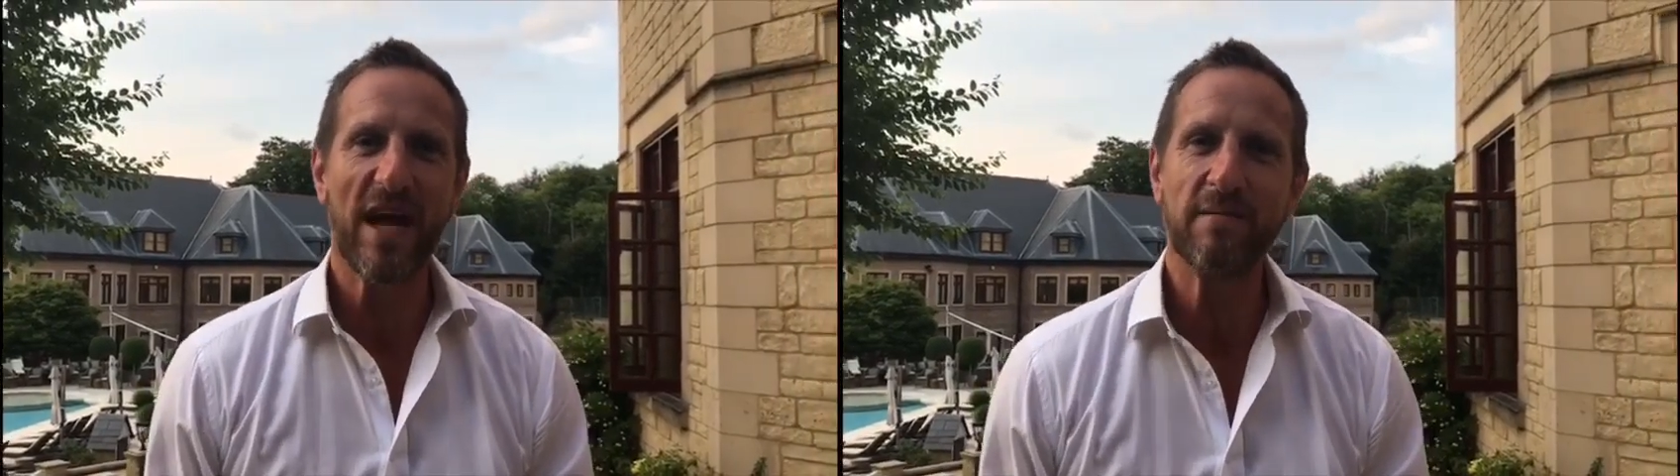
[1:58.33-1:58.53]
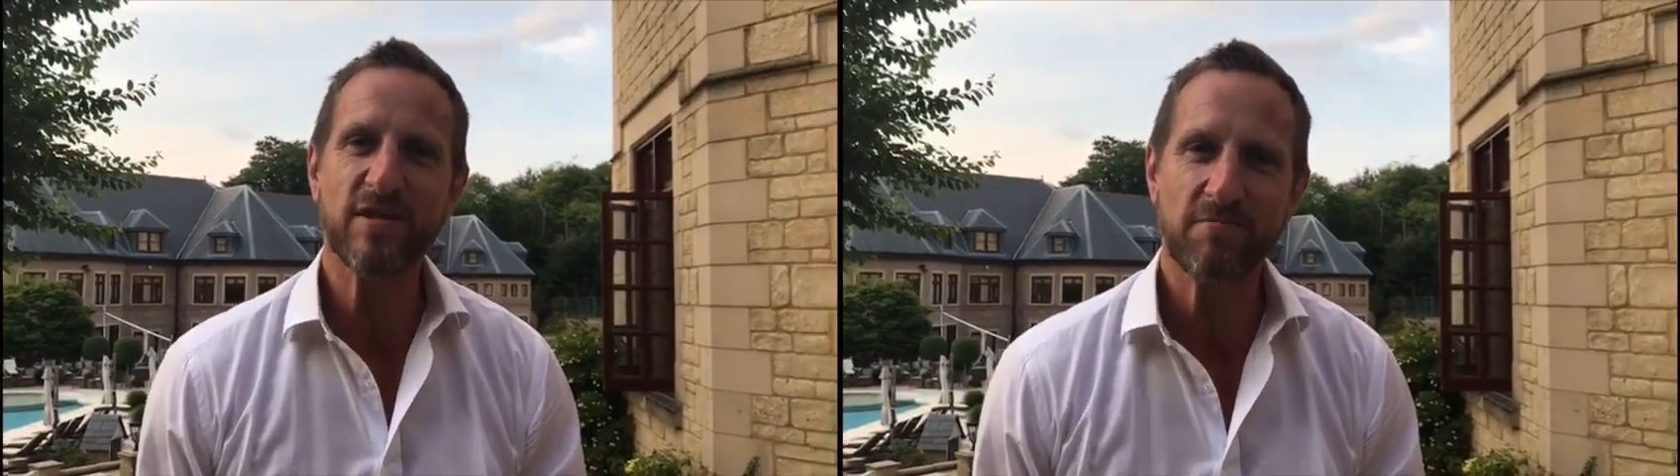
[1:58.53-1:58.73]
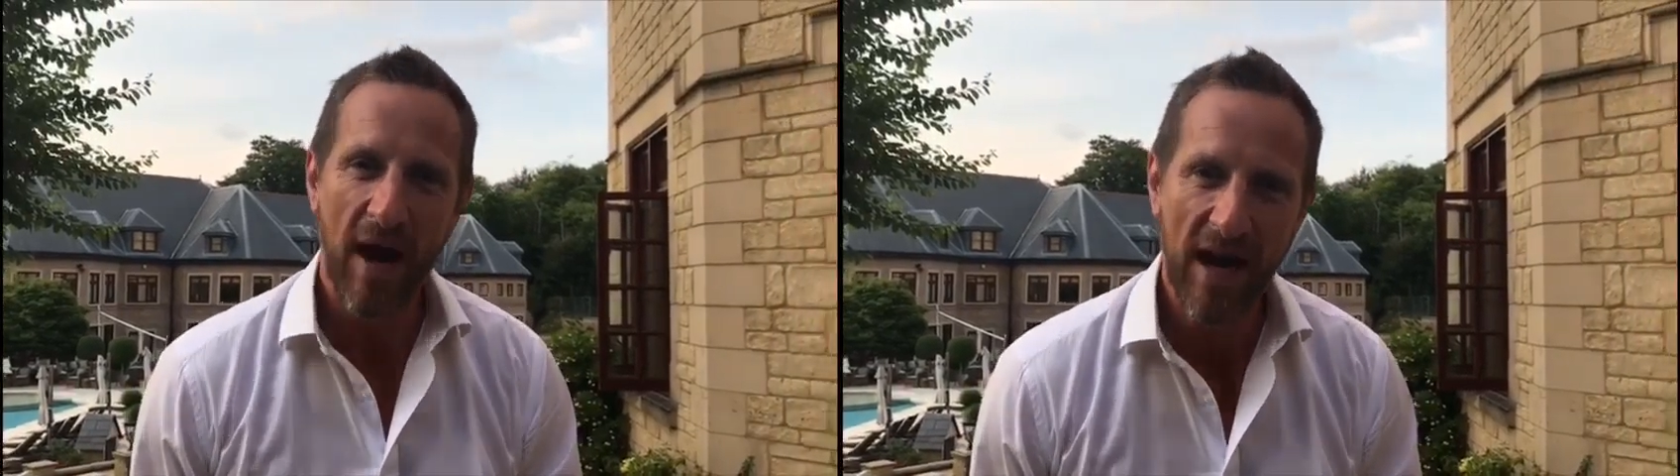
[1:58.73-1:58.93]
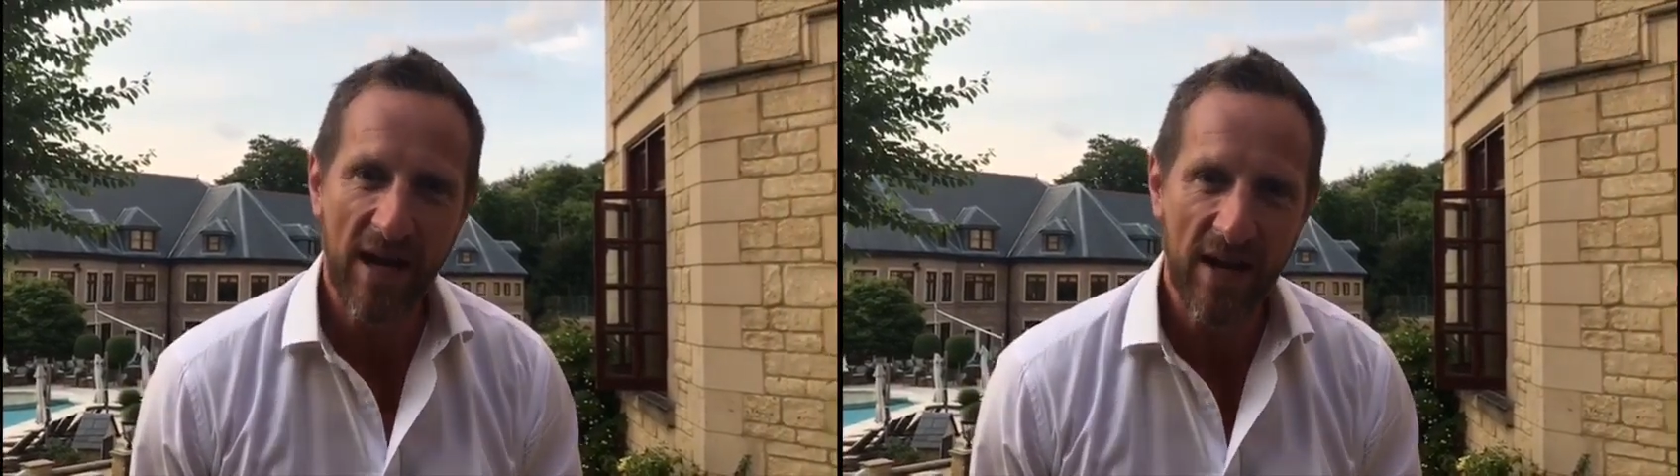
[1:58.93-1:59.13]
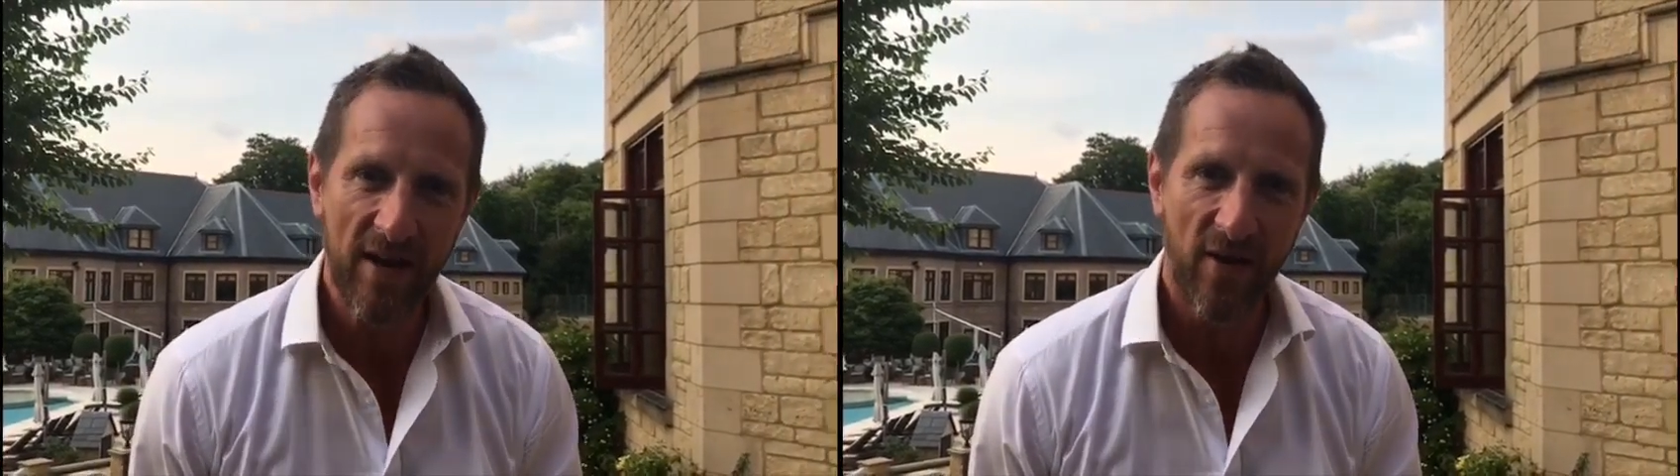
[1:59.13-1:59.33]
Keep
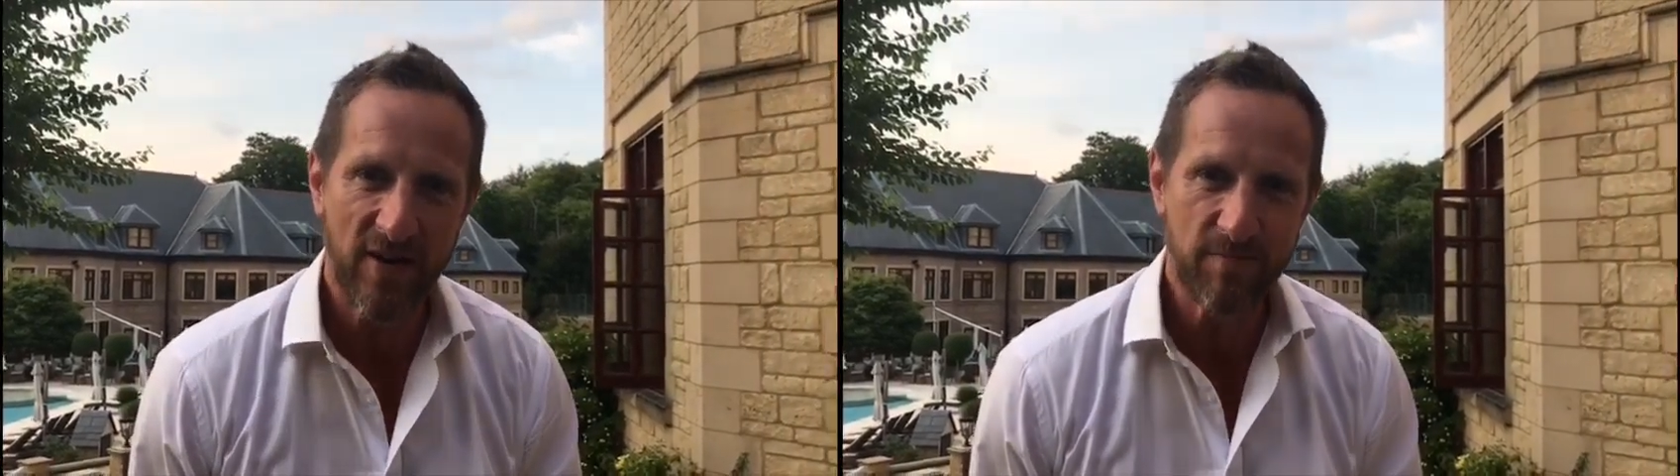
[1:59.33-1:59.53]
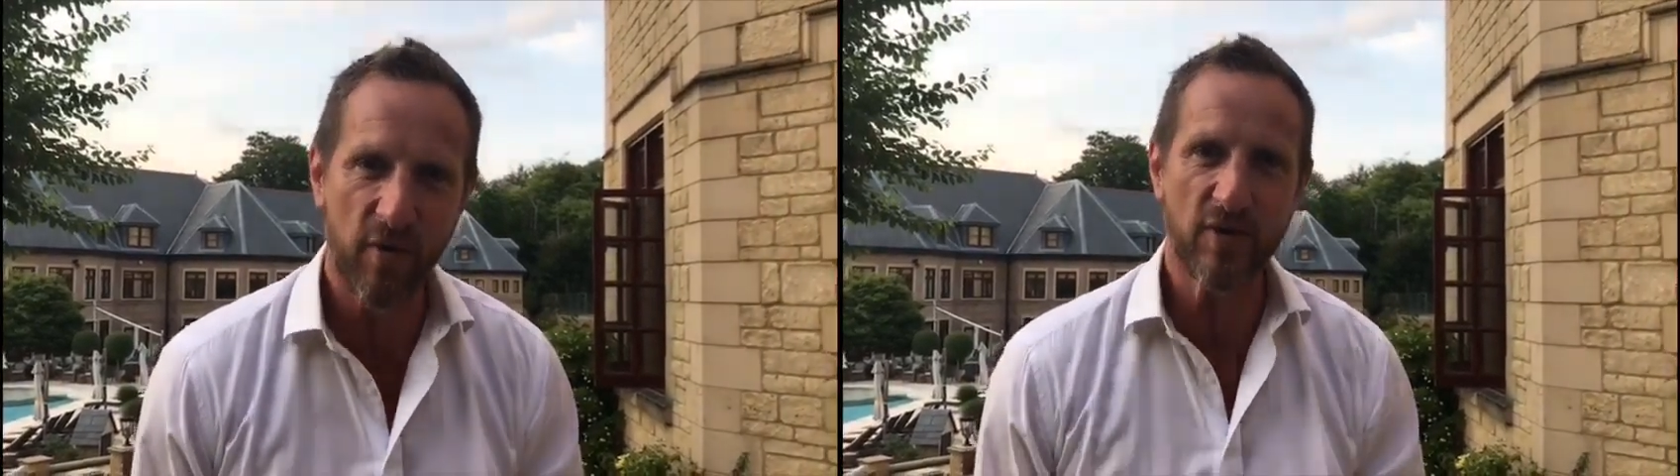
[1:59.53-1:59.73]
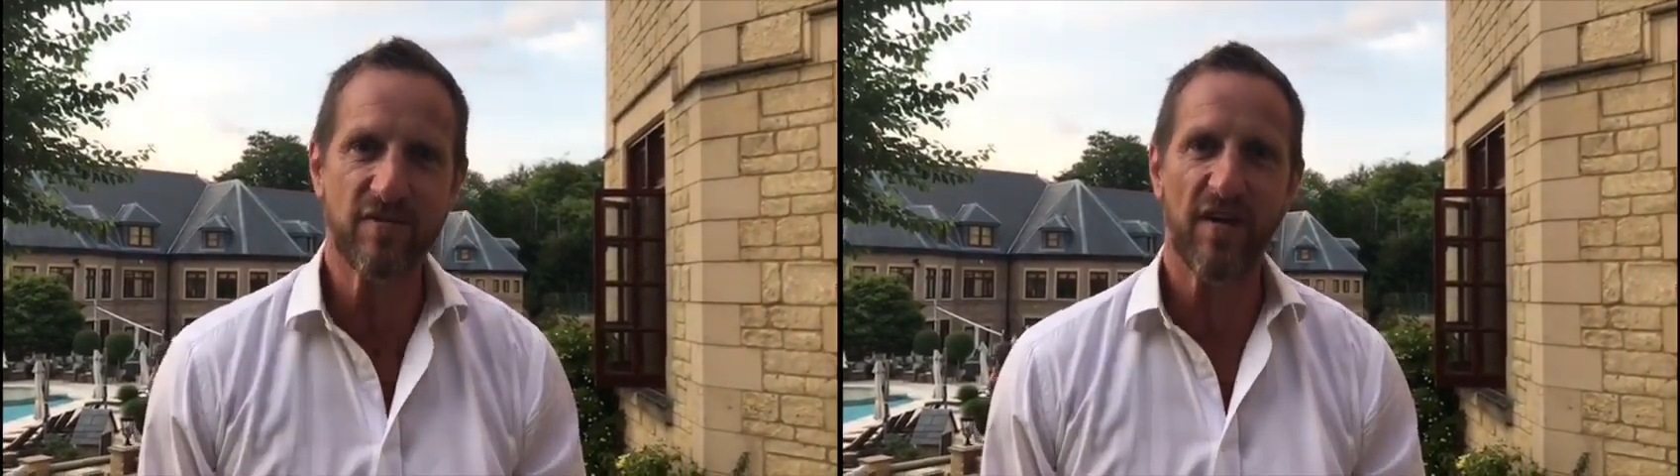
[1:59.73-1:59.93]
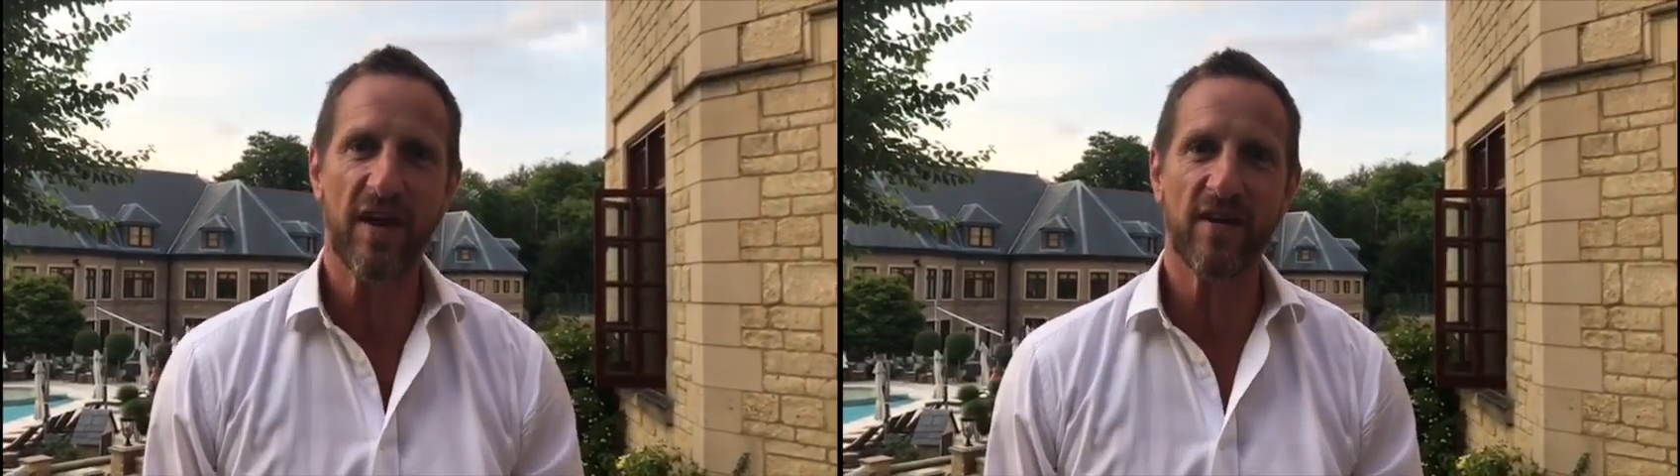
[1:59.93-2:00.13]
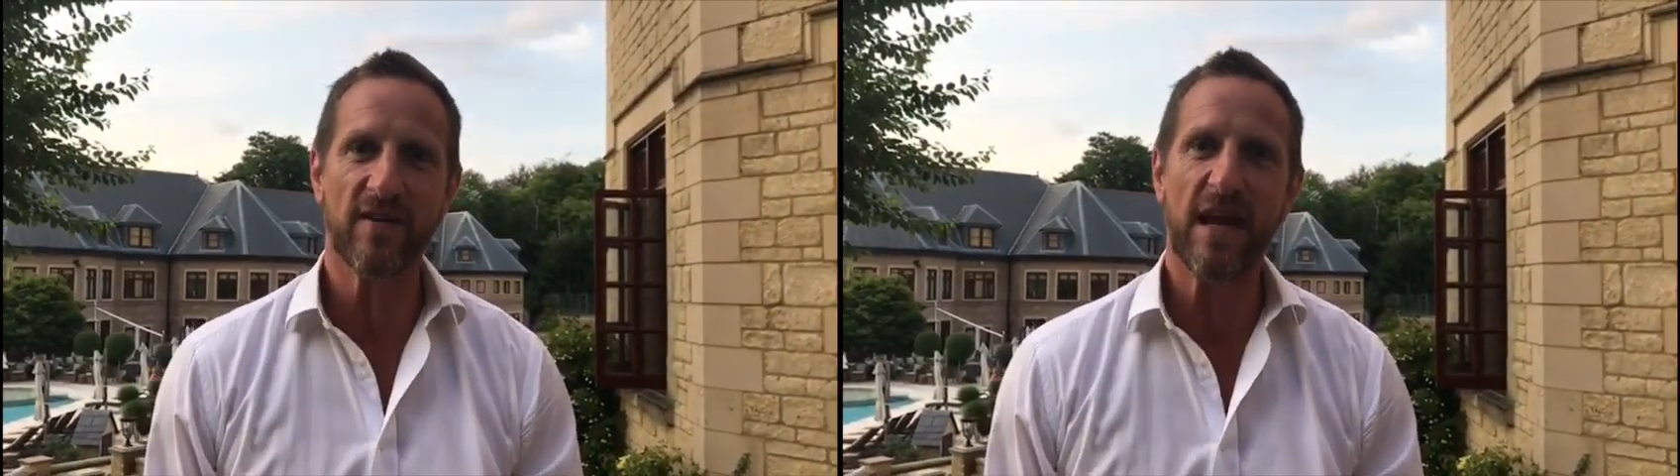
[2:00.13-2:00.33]
smiling on a sports
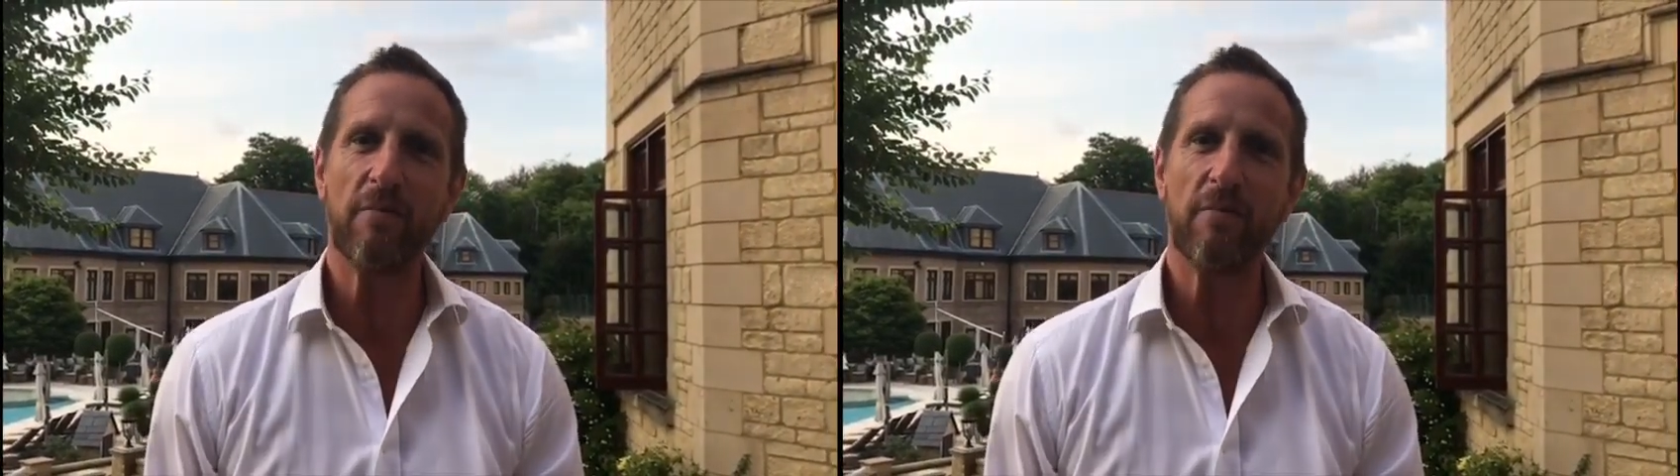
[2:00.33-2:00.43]
field.